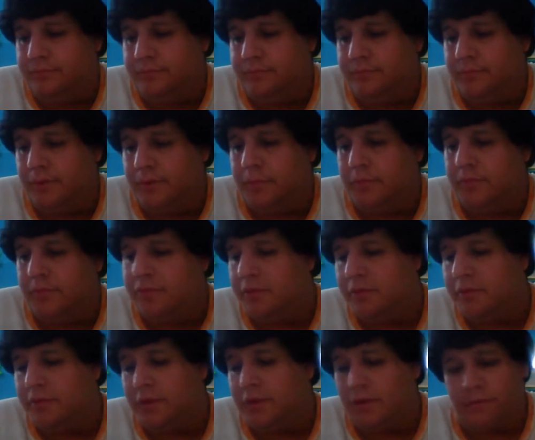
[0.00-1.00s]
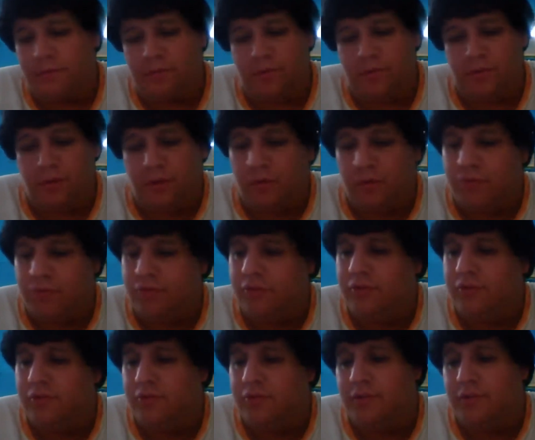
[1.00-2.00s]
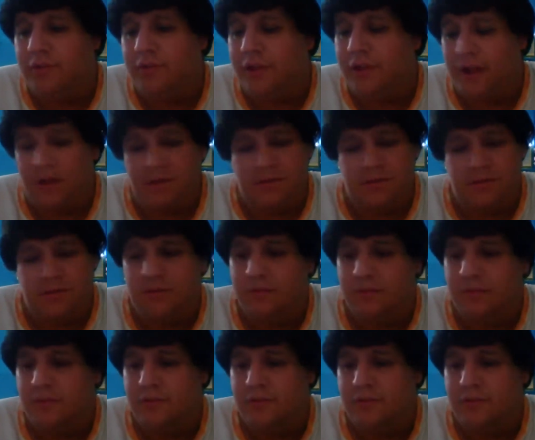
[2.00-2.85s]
Maybe something over an ocean or something? I don't know.